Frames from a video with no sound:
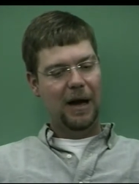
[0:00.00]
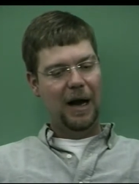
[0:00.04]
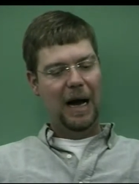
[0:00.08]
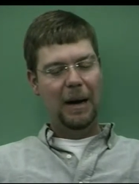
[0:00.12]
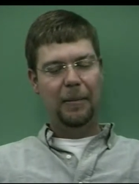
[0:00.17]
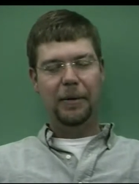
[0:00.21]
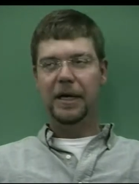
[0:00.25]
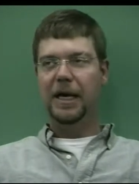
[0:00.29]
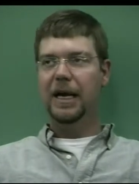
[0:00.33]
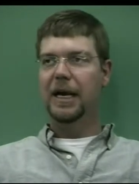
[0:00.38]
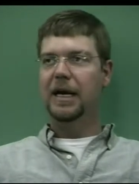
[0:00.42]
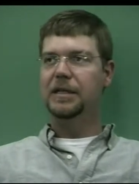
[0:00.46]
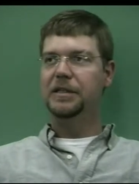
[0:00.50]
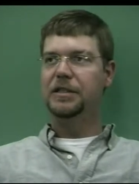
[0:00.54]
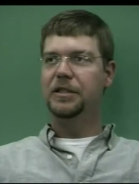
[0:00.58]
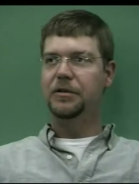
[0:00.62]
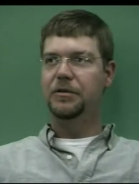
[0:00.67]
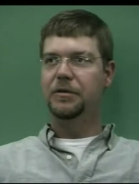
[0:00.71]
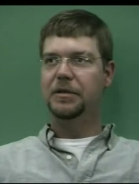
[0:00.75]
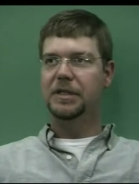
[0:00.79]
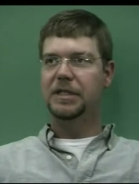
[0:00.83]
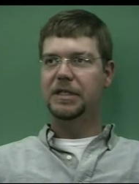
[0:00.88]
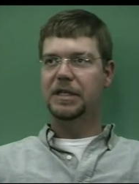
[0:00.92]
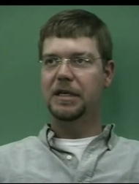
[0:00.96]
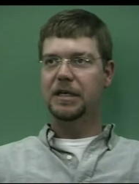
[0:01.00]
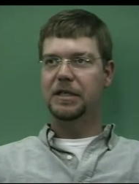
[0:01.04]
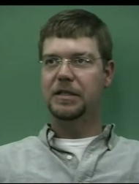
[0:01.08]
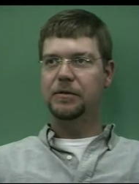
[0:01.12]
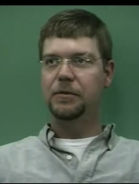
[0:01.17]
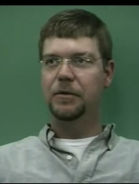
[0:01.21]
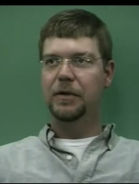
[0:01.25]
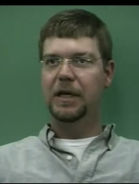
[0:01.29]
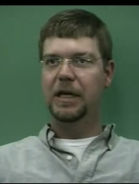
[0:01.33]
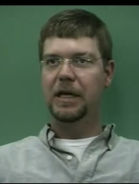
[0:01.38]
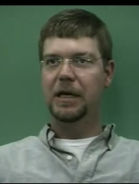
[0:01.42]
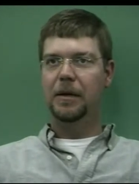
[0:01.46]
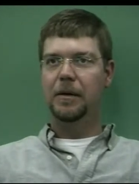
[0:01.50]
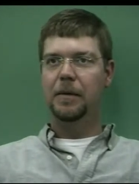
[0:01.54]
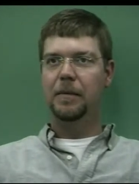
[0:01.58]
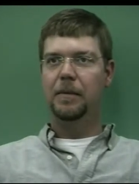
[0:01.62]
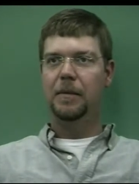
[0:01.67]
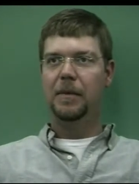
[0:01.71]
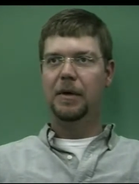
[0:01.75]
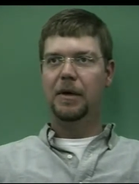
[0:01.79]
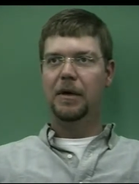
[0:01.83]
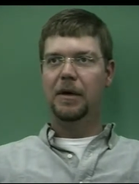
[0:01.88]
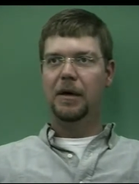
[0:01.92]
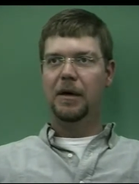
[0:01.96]
I began to discuss with
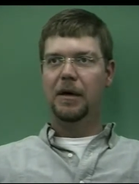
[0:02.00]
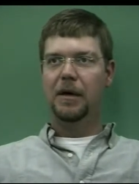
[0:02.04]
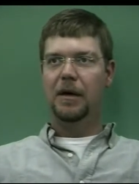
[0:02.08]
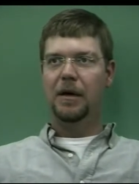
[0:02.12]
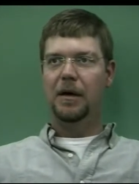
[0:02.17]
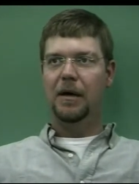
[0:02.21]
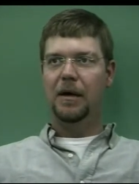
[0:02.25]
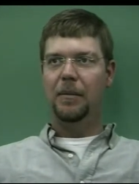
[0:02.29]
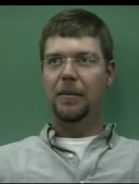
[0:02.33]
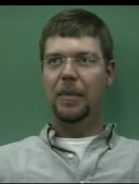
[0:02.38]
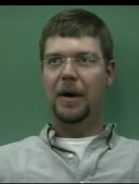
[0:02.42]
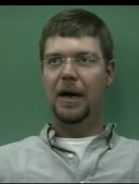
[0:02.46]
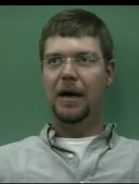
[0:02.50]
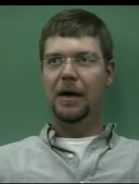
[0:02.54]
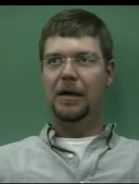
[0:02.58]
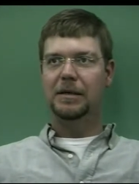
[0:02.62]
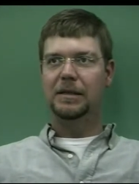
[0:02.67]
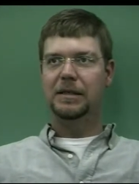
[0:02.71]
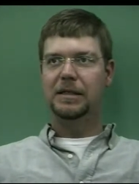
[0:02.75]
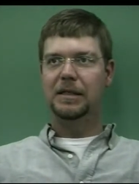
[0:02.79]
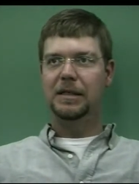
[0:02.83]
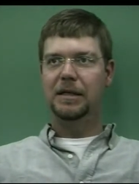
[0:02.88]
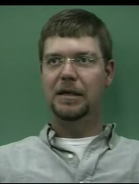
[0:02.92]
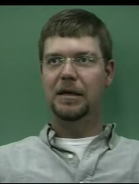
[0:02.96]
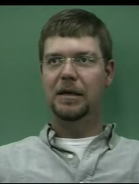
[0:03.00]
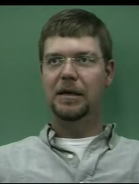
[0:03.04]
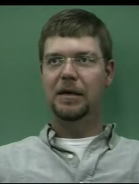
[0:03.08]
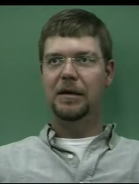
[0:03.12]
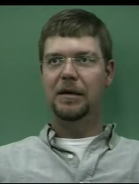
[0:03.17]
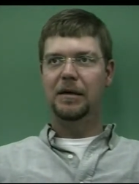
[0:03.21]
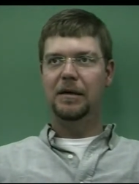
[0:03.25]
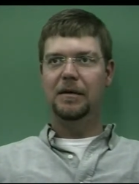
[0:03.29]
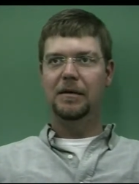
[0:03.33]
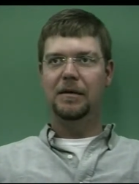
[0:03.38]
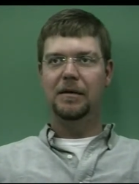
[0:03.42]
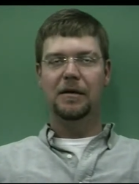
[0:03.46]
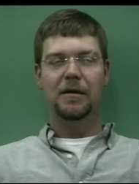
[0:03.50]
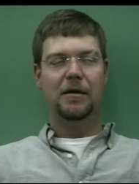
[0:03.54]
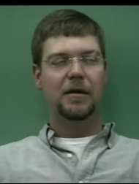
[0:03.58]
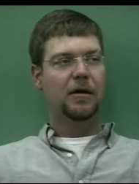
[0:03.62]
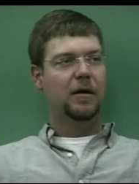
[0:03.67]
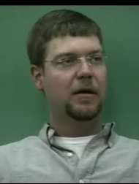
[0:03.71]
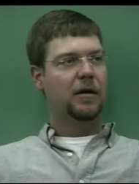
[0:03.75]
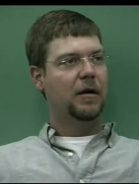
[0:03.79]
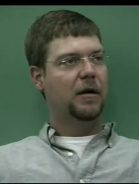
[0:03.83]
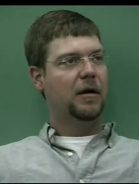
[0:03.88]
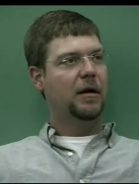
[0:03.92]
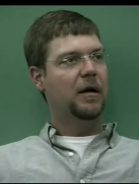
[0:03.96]
him about uh,
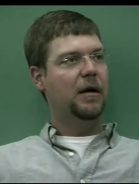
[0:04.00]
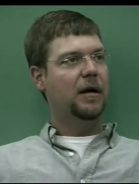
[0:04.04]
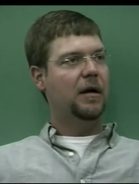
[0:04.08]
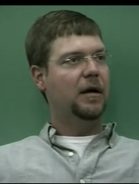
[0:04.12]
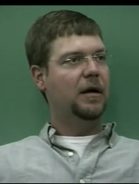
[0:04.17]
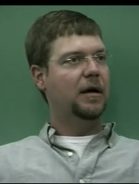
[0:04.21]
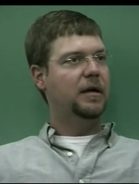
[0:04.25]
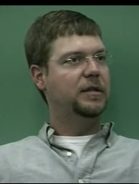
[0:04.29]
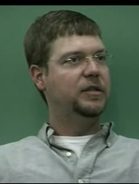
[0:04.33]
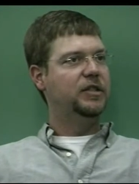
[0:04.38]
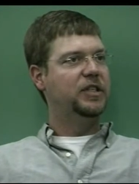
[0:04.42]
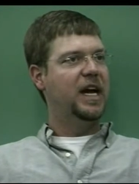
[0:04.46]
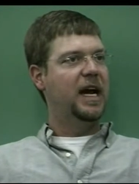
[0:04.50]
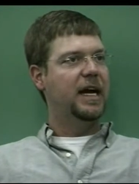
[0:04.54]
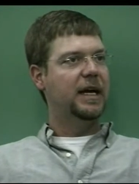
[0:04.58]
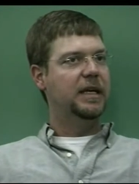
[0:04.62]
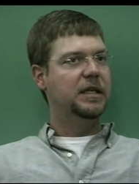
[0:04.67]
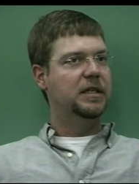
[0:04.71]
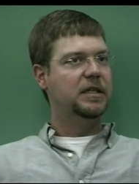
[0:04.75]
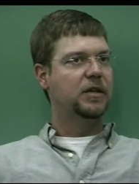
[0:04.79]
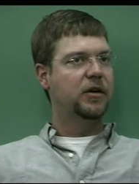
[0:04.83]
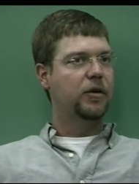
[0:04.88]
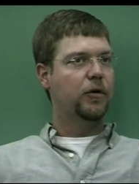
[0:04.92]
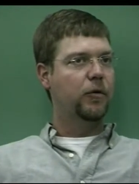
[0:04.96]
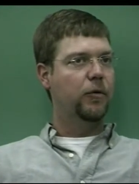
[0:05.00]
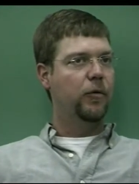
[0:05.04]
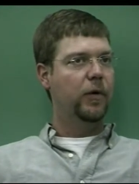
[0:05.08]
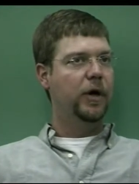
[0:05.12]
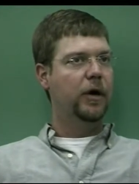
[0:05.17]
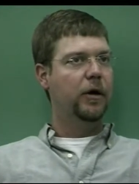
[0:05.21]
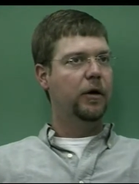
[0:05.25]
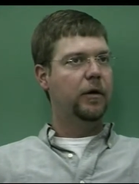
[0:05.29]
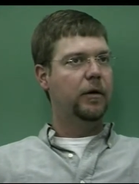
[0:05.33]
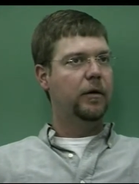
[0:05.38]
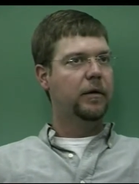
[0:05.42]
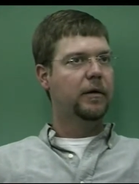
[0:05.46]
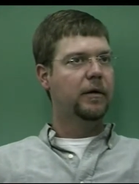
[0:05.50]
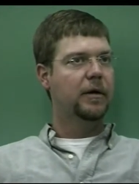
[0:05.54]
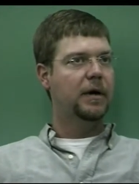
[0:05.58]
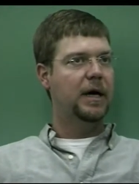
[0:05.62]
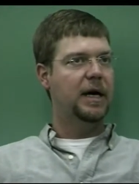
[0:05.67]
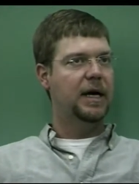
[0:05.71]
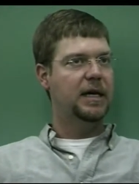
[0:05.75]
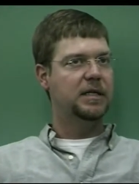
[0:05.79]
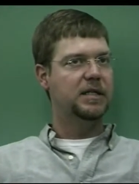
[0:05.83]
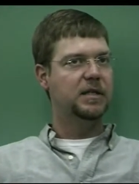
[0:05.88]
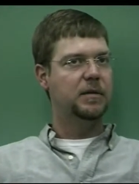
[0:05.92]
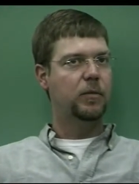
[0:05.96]
uh, Jackie's career
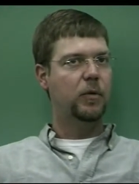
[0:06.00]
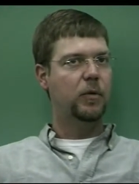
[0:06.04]
as a